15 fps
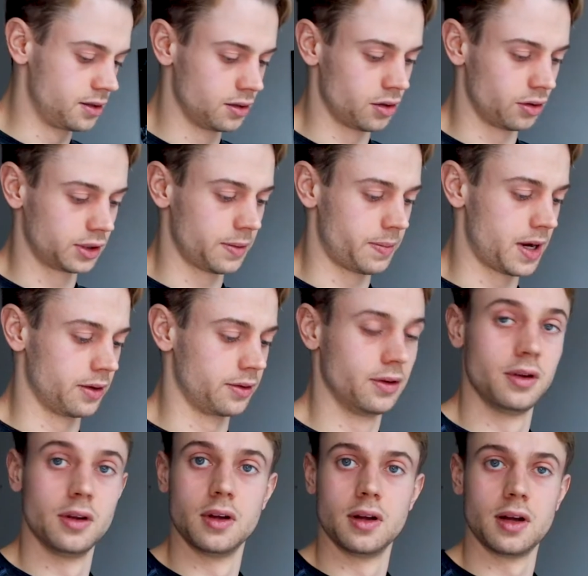talks about
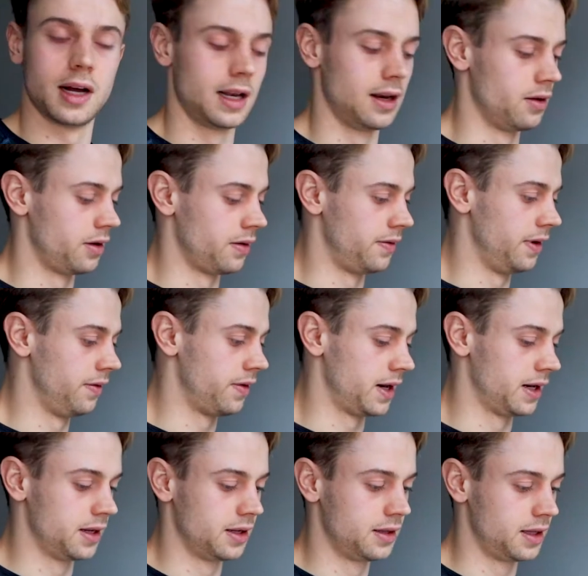a lot of
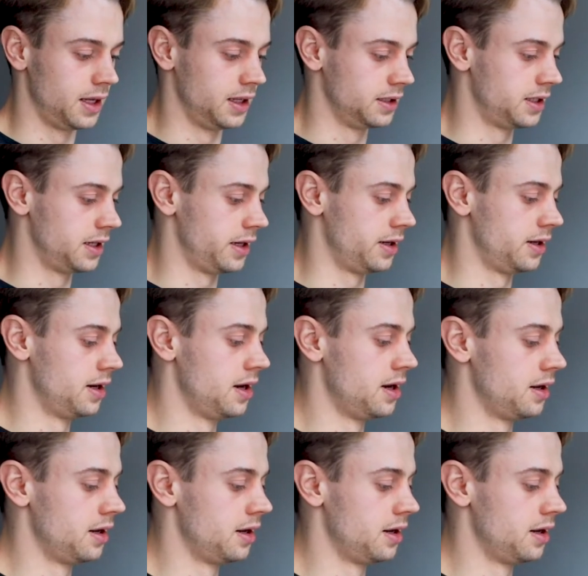different things here.